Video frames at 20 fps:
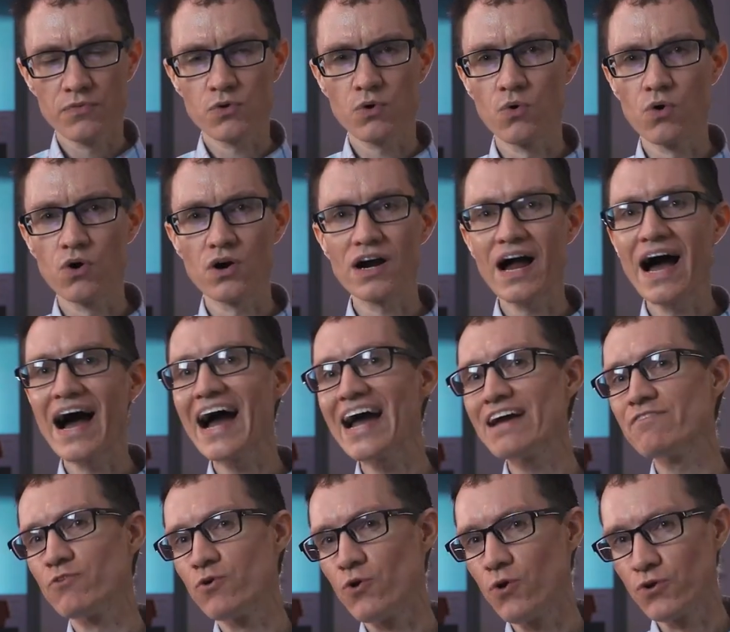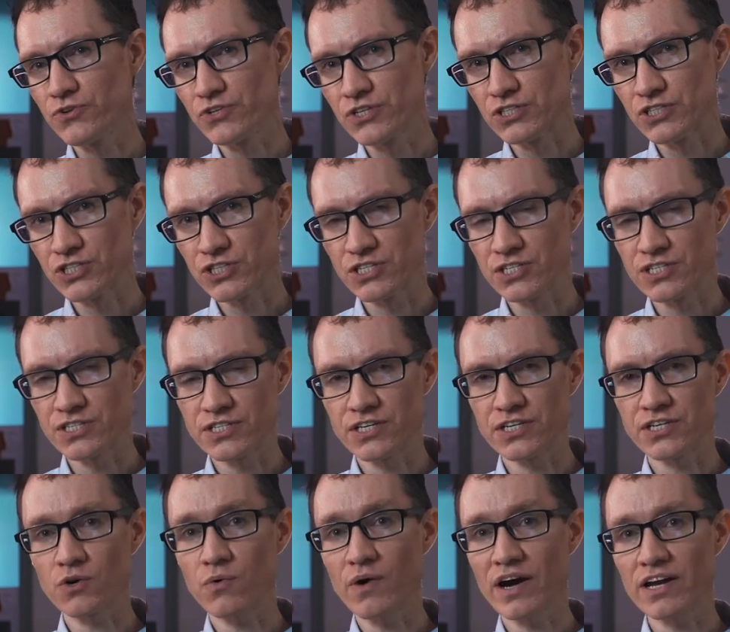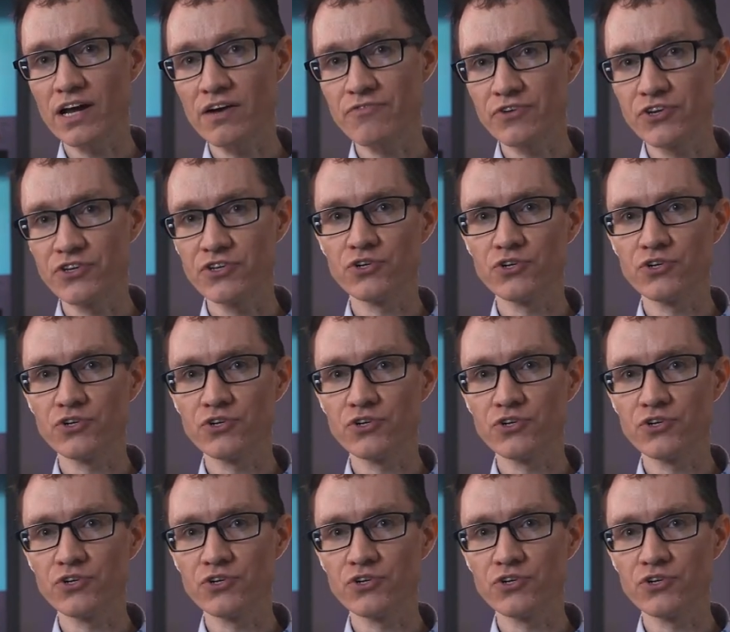or high voltages, then quite often